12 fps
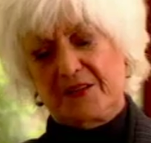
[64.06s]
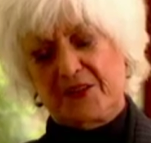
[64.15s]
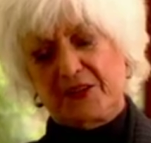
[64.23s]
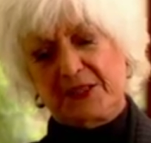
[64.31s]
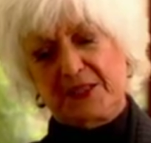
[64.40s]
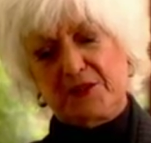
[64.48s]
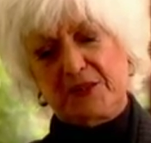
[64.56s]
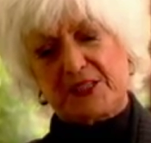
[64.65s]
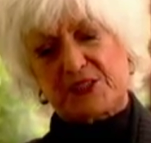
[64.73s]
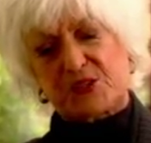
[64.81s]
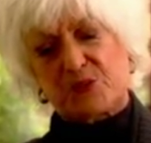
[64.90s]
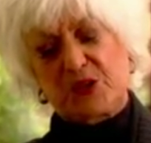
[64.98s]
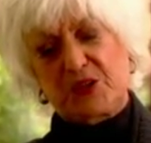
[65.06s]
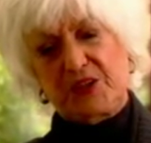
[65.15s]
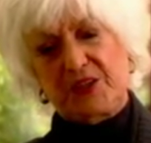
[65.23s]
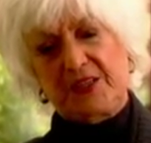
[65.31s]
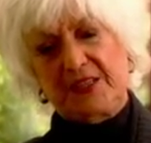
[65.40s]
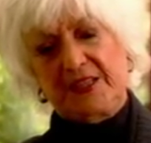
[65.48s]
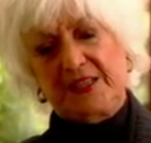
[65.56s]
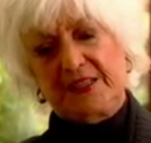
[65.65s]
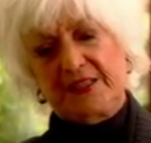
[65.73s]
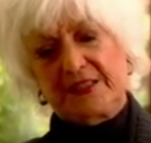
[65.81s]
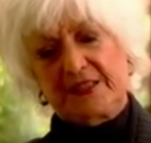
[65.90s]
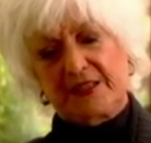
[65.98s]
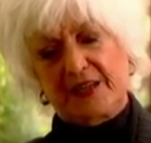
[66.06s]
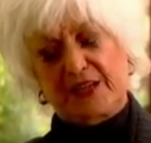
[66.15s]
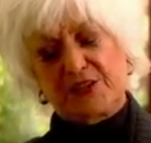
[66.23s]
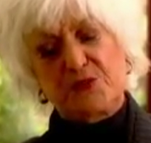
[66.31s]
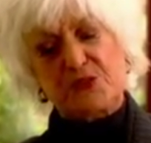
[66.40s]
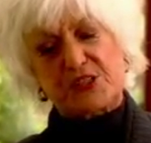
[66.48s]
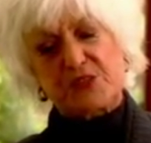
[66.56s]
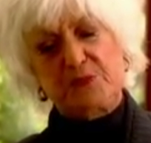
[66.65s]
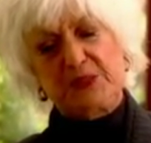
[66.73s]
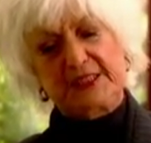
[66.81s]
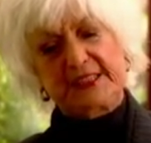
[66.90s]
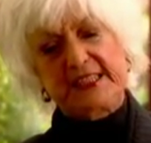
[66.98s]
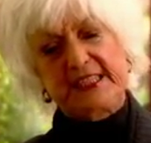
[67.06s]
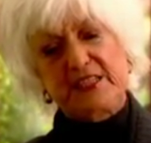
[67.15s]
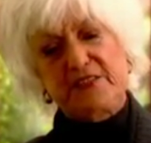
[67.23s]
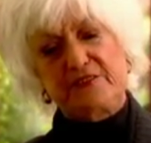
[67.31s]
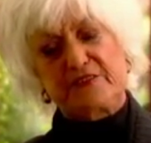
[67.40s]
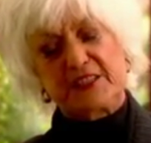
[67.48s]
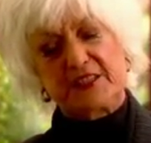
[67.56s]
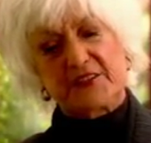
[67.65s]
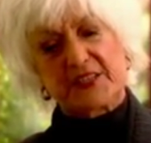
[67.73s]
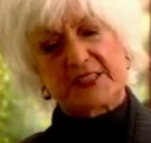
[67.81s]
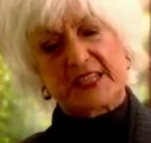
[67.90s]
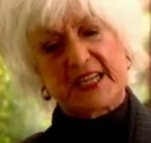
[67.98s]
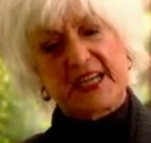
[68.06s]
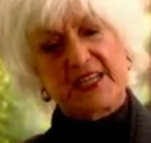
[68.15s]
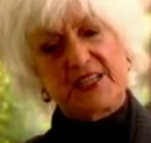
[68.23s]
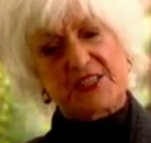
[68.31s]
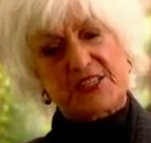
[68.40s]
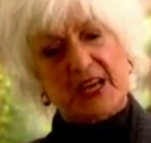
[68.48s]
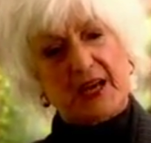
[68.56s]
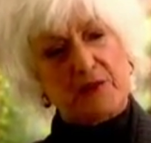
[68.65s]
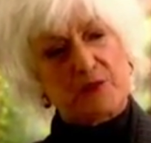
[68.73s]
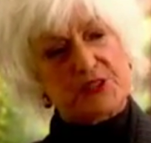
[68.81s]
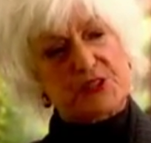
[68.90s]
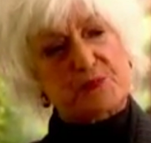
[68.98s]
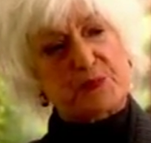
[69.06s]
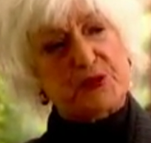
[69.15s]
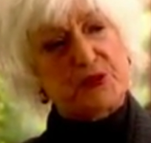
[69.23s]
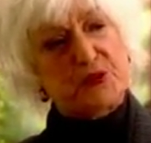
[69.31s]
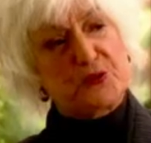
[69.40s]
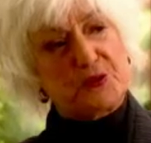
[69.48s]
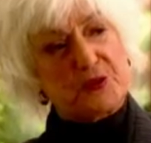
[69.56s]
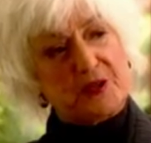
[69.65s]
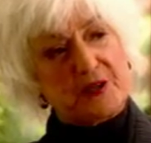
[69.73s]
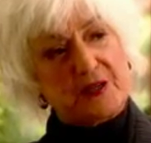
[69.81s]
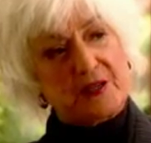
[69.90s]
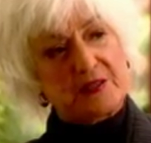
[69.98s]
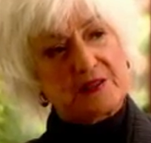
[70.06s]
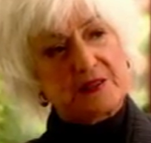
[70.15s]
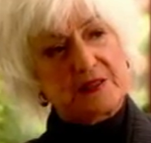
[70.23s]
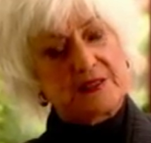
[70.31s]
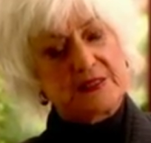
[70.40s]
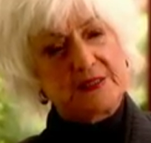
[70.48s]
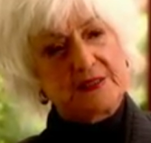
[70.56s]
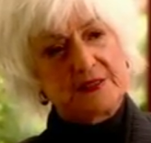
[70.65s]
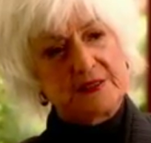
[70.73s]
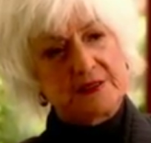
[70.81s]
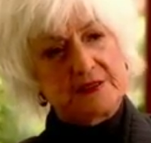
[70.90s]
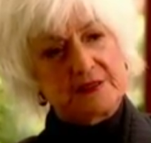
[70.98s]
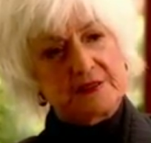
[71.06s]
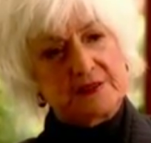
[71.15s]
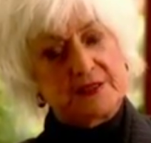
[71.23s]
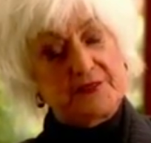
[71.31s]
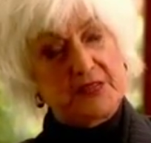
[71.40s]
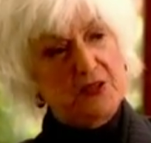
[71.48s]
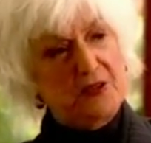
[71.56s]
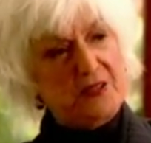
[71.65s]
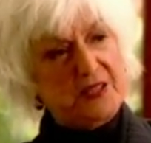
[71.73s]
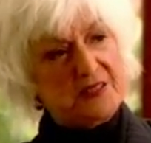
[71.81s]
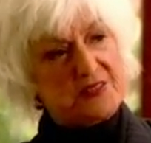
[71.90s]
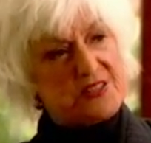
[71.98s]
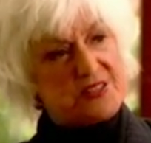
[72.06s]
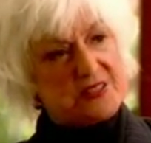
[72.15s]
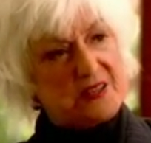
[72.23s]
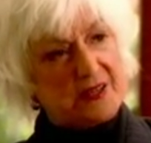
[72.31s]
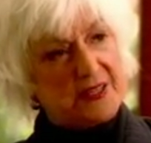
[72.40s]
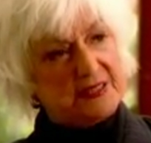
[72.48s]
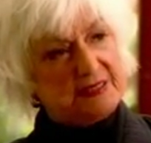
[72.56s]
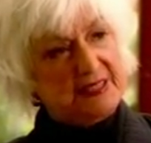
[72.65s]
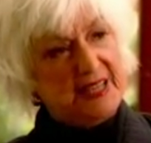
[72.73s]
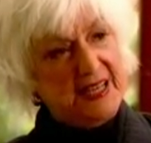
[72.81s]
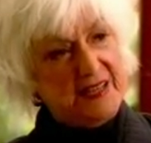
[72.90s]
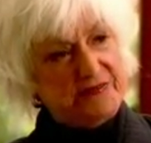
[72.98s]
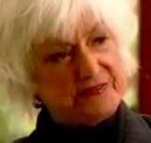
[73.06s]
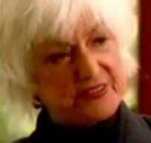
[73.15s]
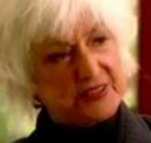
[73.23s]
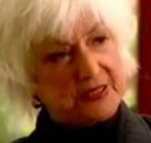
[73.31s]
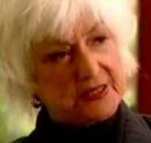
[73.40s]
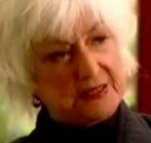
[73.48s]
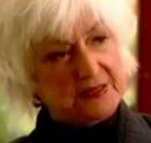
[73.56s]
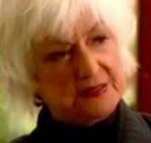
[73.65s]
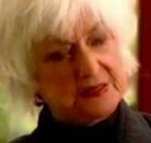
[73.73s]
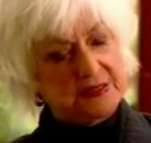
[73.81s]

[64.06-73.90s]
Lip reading: lyrics were, I used to believe in the days I was pure. And the audience started laughing.